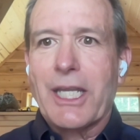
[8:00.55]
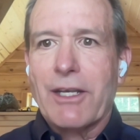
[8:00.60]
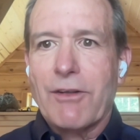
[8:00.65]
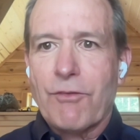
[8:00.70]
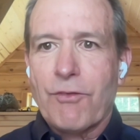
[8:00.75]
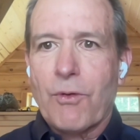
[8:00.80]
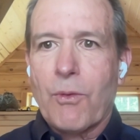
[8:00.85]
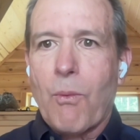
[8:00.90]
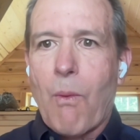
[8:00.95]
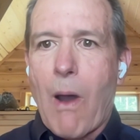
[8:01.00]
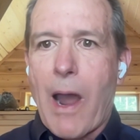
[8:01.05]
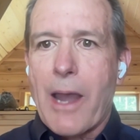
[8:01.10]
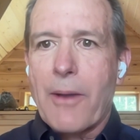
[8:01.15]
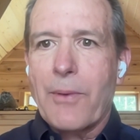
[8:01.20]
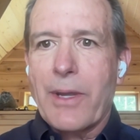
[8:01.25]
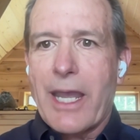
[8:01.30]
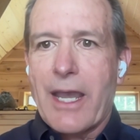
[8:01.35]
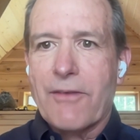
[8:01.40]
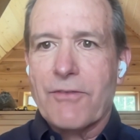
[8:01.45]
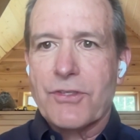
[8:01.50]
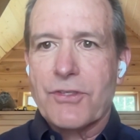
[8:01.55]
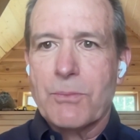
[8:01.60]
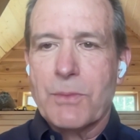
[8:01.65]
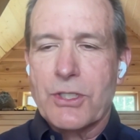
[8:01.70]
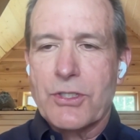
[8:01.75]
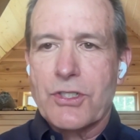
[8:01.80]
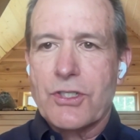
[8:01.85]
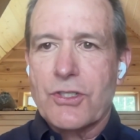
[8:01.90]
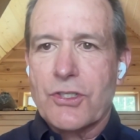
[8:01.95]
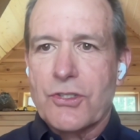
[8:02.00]
for why we have so
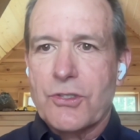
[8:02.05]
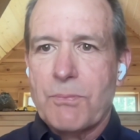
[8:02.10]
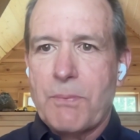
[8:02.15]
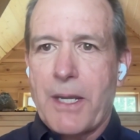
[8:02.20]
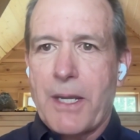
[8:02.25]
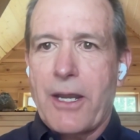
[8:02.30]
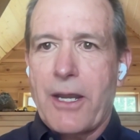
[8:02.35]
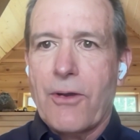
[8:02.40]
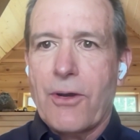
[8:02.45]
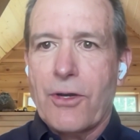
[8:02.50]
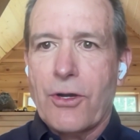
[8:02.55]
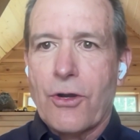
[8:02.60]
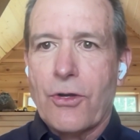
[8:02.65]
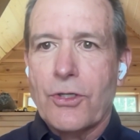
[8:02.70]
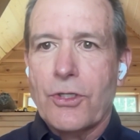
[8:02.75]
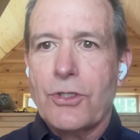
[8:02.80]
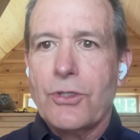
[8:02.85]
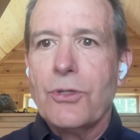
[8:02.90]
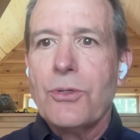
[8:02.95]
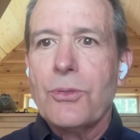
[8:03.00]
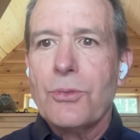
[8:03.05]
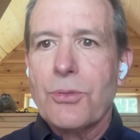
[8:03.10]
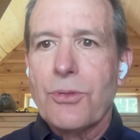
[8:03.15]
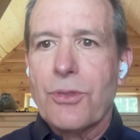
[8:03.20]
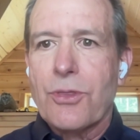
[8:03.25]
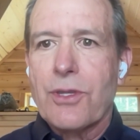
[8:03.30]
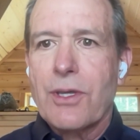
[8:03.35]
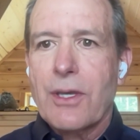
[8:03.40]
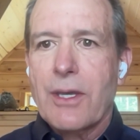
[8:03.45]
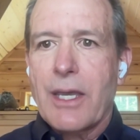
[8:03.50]
much despair in our
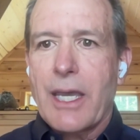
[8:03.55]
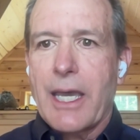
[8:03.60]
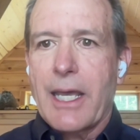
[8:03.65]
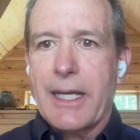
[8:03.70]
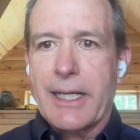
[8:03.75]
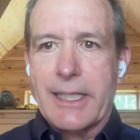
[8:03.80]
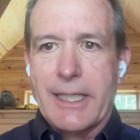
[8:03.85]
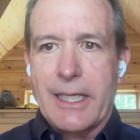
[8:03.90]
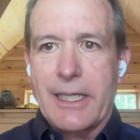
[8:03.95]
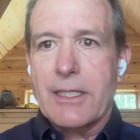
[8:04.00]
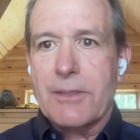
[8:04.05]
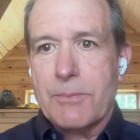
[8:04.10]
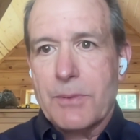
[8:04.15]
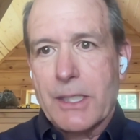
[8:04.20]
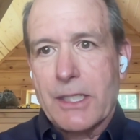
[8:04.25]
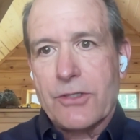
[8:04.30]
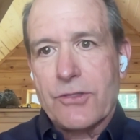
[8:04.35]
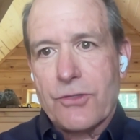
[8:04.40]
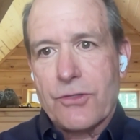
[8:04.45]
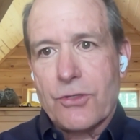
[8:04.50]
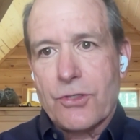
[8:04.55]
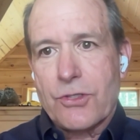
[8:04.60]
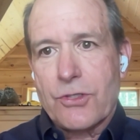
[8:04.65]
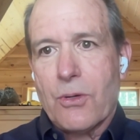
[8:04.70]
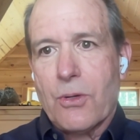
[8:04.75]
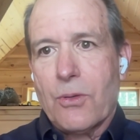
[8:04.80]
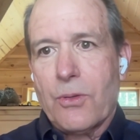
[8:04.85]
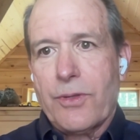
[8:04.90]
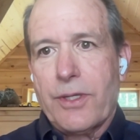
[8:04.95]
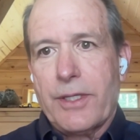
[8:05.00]
youth. And again, because they're
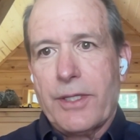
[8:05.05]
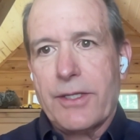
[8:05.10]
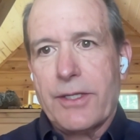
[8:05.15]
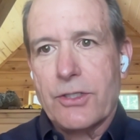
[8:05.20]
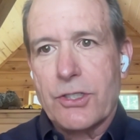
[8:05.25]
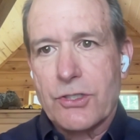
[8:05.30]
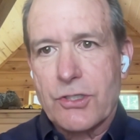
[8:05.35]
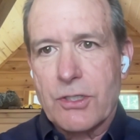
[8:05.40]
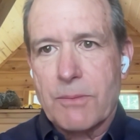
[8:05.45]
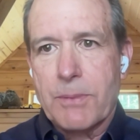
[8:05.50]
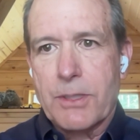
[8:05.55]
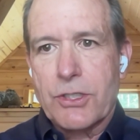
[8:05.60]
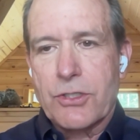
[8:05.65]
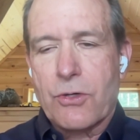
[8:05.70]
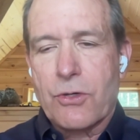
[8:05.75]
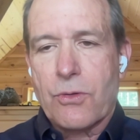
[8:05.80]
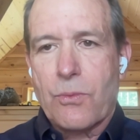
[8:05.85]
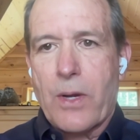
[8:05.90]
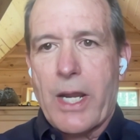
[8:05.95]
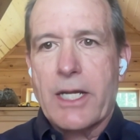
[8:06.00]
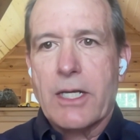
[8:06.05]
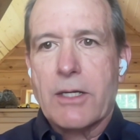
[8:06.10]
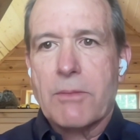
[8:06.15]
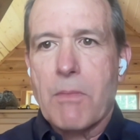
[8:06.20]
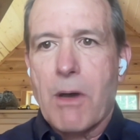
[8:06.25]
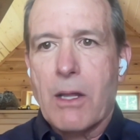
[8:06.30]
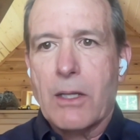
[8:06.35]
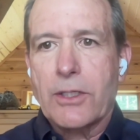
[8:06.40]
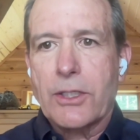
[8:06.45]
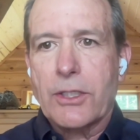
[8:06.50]
told that they're just a bunch of random
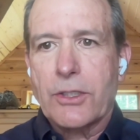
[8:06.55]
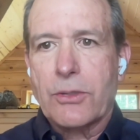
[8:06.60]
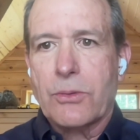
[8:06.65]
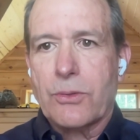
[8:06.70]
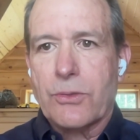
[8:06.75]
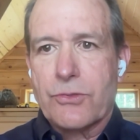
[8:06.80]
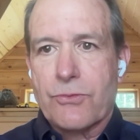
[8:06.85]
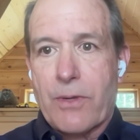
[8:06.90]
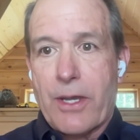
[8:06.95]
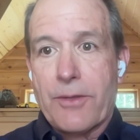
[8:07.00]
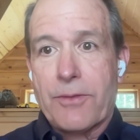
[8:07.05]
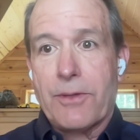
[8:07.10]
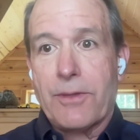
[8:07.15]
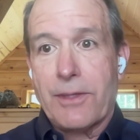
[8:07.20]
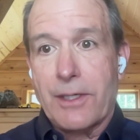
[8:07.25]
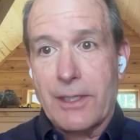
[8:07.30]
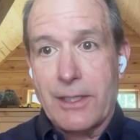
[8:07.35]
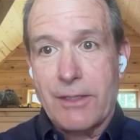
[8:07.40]
molecules rather than, in